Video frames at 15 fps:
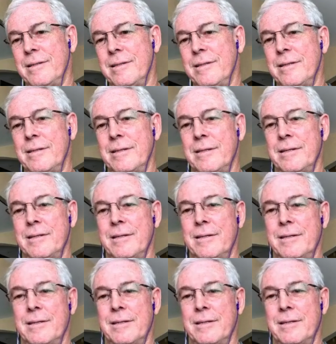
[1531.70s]

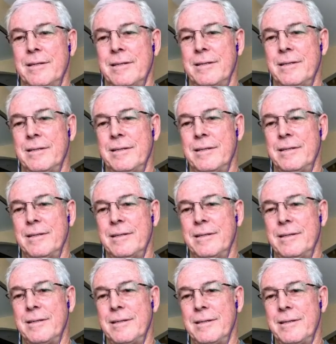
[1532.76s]

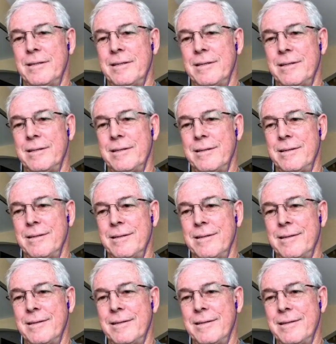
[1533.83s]
[no speech]